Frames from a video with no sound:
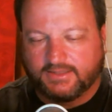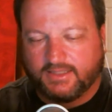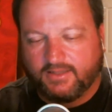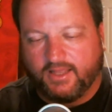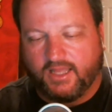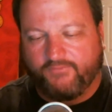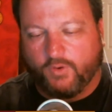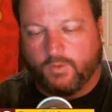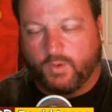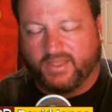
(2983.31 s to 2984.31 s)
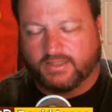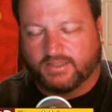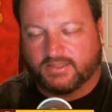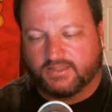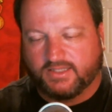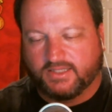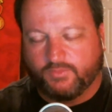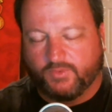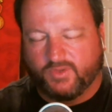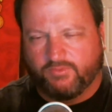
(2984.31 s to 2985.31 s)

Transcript: 4 points because he won the